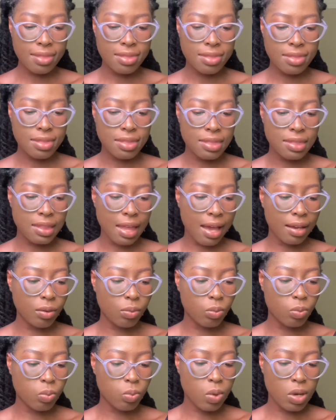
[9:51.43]
that
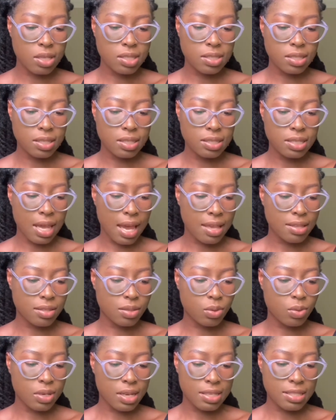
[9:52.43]
wasn't as good
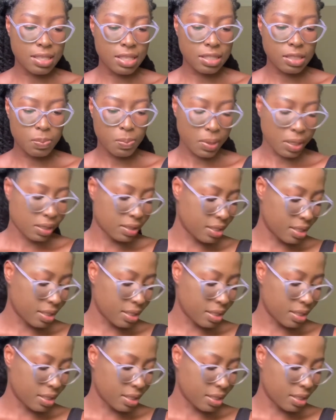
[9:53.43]
as expected.